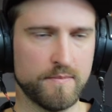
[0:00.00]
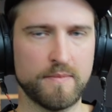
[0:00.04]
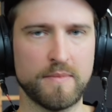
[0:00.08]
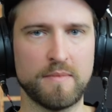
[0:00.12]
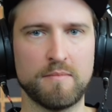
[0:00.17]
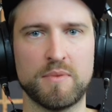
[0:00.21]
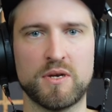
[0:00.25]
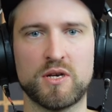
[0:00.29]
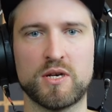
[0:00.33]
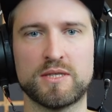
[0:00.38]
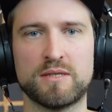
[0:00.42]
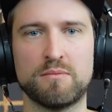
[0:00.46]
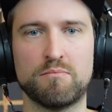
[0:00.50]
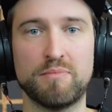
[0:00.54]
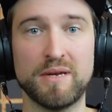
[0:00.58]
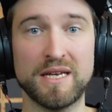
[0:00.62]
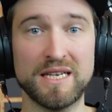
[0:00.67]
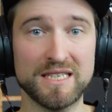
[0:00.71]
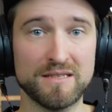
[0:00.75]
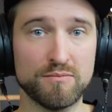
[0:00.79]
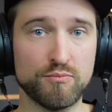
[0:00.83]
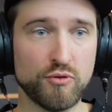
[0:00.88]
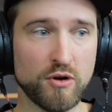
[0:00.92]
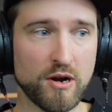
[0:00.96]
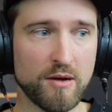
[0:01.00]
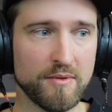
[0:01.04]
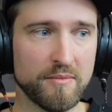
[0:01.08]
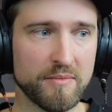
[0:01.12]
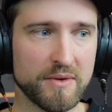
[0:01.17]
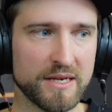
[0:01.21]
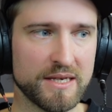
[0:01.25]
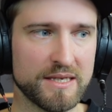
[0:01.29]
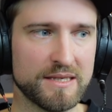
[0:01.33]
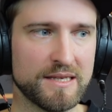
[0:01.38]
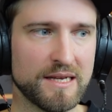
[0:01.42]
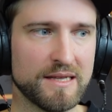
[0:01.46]
Because the biggest problem
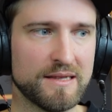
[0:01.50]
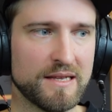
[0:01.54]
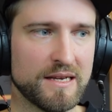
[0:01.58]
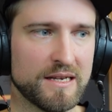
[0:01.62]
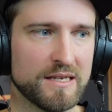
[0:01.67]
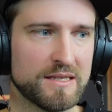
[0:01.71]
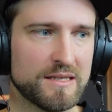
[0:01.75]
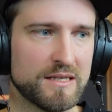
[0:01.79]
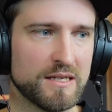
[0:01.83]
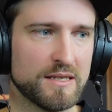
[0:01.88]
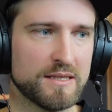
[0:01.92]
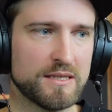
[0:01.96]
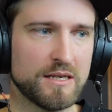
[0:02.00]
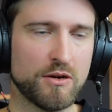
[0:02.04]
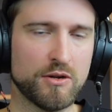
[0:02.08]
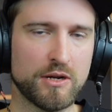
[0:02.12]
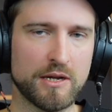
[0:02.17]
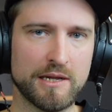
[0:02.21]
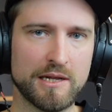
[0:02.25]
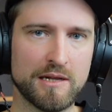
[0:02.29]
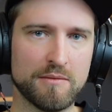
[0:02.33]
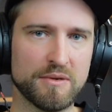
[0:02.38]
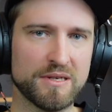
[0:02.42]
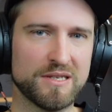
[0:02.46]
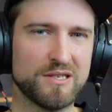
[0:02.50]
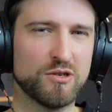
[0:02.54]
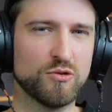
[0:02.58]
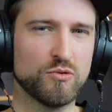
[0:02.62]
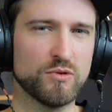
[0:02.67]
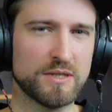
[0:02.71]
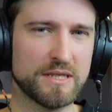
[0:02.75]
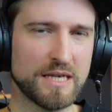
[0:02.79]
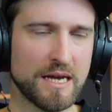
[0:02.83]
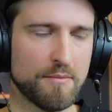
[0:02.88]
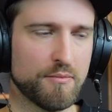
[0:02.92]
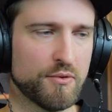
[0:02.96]
is that they still sound a little bit too
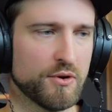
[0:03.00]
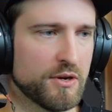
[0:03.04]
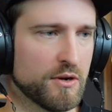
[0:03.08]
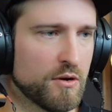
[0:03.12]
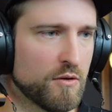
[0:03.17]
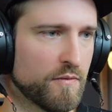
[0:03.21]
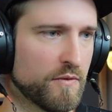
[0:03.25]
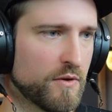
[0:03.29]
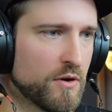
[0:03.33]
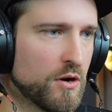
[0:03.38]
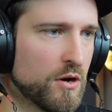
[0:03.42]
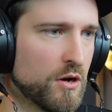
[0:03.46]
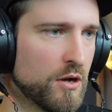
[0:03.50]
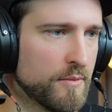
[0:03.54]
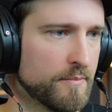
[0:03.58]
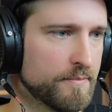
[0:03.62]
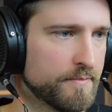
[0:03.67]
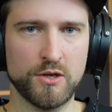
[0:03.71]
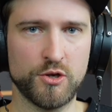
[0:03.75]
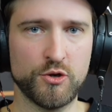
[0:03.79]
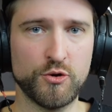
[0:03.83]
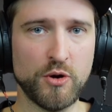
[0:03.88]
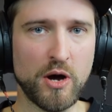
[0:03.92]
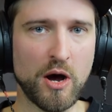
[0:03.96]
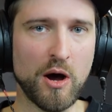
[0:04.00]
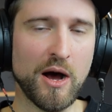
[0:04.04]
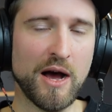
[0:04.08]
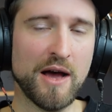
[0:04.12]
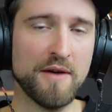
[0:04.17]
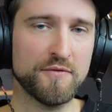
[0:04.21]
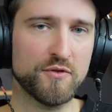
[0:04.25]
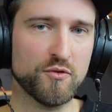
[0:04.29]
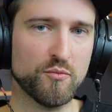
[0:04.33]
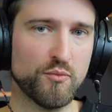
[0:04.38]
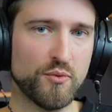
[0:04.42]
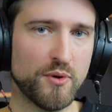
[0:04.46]
separate overall. You now
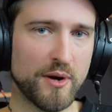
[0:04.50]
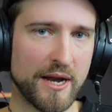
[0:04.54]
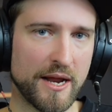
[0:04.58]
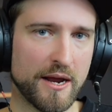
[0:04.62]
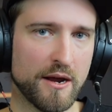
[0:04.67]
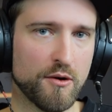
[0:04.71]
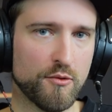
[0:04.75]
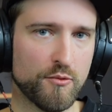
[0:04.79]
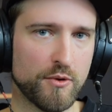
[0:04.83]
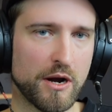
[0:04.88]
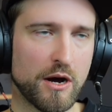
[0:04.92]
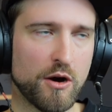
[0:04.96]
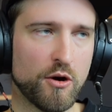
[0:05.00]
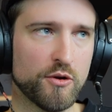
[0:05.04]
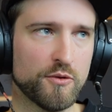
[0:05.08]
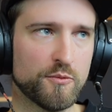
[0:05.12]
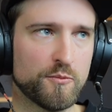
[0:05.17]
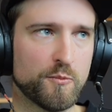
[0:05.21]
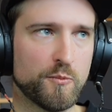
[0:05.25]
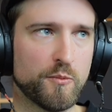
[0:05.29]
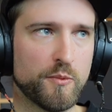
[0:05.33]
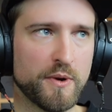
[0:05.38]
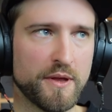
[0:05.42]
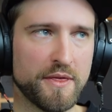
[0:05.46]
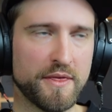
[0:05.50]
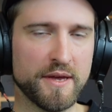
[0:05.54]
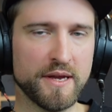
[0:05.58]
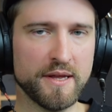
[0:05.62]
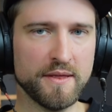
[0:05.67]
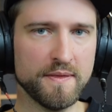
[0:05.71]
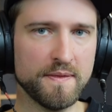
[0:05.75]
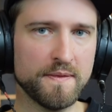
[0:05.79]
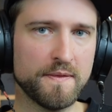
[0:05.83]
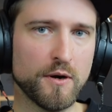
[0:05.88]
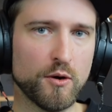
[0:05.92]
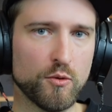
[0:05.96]
have to play around
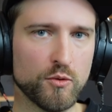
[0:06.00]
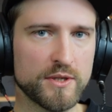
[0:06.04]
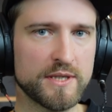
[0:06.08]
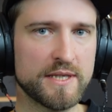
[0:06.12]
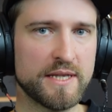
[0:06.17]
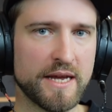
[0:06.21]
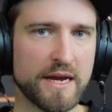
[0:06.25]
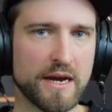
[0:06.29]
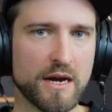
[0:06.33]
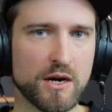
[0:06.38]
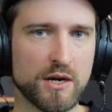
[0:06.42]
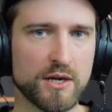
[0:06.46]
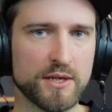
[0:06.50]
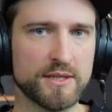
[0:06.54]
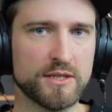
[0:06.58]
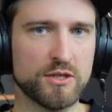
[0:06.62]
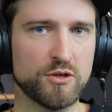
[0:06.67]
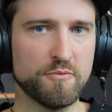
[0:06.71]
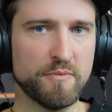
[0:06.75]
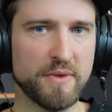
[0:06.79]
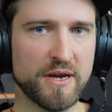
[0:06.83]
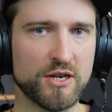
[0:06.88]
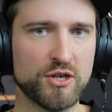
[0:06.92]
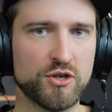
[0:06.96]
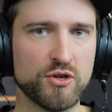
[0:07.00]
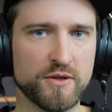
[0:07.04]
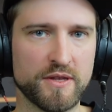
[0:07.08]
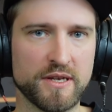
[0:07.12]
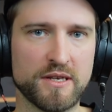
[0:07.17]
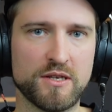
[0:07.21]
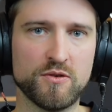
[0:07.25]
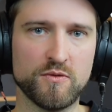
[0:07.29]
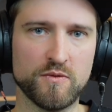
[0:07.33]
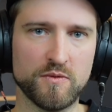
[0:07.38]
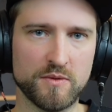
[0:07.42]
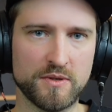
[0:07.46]
within those layers to make sure
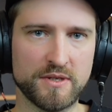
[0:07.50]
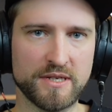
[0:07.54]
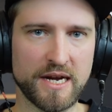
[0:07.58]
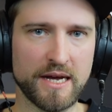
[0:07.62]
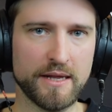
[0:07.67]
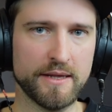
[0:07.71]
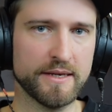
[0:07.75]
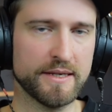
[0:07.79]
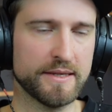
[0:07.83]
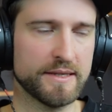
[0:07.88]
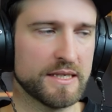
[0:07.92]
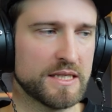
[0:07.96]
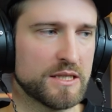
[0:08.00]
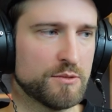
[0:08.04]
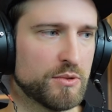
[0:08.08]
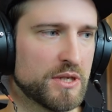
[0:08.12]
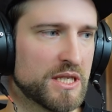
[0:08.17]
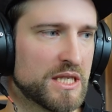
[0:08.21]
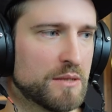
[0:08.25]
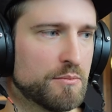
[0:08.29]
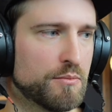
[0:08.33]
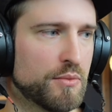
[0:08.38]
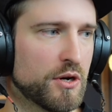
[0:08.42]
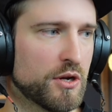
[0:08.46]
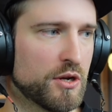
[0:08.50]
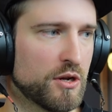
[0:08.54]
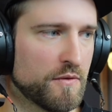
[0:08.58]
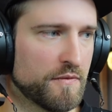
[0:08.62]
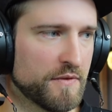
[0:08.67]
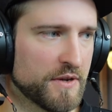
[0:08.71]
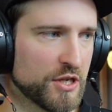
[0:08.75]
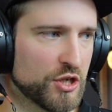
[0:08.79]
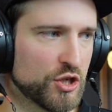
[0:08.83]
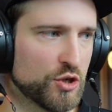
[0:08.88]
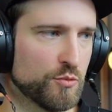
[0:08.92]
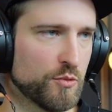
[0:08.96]
that you dial in the sweet spot of
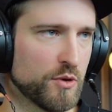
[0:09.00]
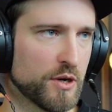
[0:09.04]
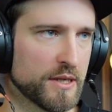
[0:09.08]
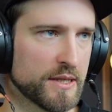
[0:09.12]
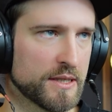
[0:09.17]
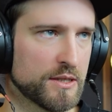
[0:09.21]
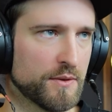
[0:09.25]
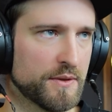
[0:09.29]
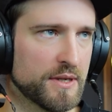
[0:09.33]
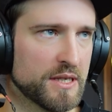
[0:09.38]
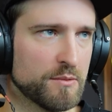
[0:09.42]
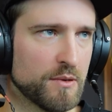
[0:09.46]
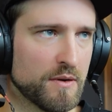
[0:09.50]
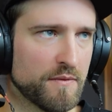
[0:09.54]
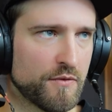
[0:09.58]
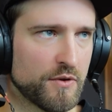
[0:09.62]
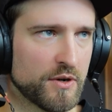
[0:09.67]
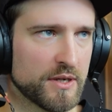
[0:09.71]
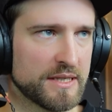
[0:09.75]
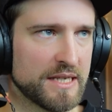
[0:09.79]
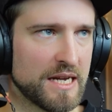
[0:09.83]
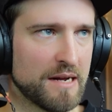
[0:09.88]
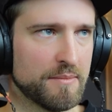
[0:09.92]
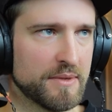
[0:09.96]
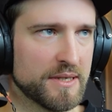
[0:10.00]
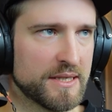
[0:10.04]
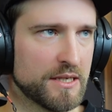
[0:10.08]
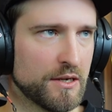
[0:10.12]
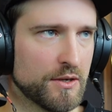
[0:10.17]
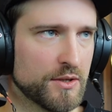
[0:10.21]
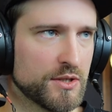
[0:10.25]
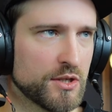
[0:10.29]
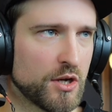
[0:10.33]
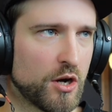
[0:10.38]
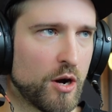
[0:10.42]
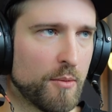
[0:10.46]
each one. So this one, for example, it
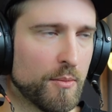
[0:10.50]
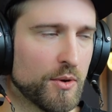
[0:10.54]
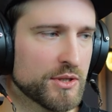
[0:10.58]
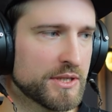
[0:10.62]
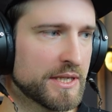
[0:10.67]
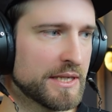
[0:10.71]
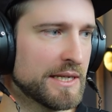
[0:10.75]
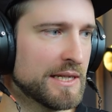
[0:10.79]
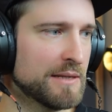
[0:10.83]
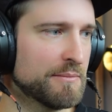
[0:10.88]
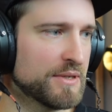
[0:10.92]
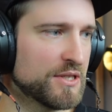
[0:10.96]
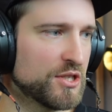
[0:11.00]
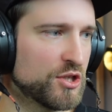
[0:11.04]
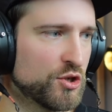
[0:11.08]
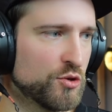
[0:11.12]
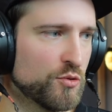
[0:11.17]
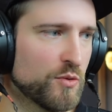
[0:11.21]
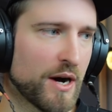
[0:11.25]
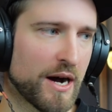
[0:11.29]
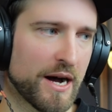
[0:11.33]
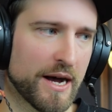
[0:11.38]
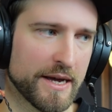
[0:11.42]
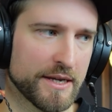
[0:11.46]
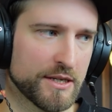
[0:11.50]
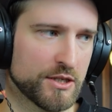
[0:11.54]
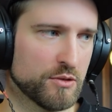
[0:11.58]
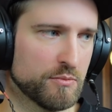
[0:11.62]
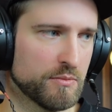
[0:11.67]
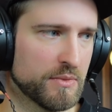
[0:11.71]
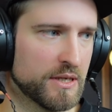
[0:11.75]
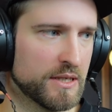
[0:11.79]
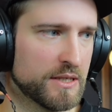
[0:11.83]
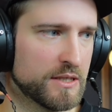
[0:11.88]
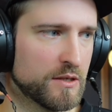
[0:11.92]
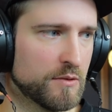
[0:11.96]
sounds almost a little bit too high to
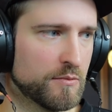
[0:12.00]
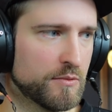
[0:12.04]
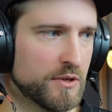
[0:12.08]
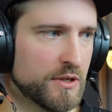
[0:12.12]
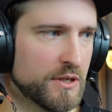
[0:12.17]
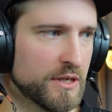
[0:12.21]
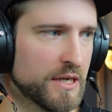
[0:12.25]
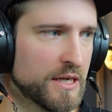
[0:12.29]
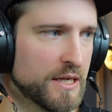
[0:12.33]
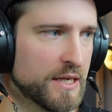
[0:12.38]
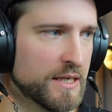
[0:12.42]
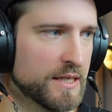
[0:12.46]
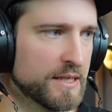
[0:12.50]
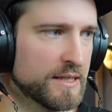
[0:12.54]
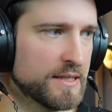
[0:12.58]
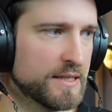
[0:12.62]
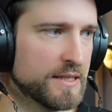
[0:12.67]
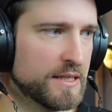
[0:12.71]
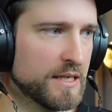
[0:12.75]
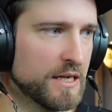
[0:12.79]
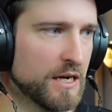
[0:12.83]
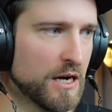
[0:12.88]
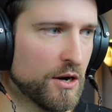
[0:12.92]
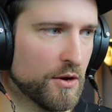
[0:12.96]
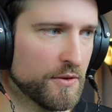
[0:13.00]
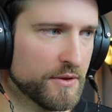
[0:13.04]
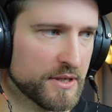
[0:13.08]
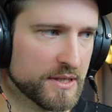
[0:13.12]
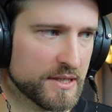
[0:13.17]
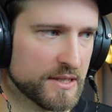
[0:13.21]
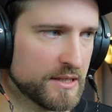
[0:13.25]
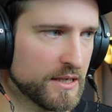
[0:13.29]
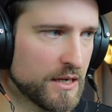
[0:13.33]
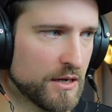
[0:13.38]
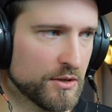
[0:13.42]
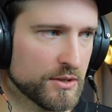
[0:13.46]
me. So we'll see how this
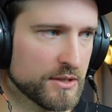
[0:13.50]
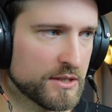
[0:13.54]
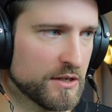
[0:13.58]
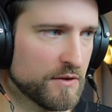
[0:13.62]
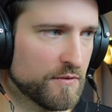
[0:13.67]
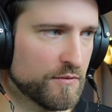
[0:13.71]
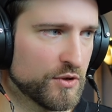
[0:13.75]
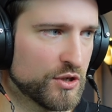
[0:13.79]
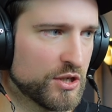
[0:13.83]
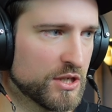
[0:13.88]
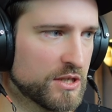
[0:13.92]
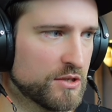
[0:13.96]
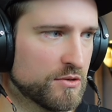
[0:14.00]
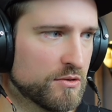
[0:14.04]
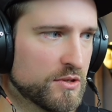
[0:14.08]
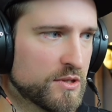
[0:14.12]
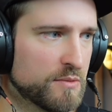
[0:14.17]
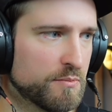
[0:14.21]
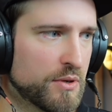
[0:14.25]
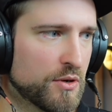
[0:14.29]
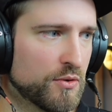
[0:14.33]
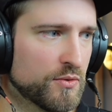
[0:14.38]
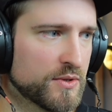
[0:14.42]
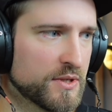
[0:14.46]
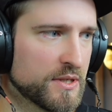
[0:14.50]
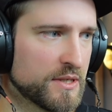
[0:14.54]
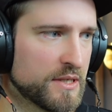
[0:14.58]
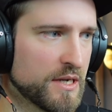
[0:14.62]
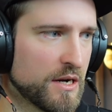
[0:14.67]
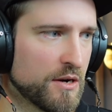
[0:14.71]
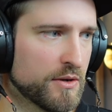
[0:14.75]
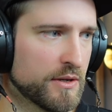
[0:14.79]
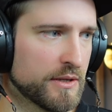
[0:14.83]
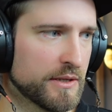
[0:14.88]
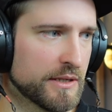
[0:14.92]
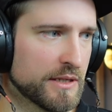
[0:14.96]
sounds if we just transpose it
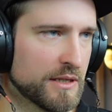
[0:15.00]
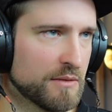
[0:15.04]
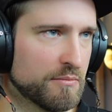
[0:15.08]
down a little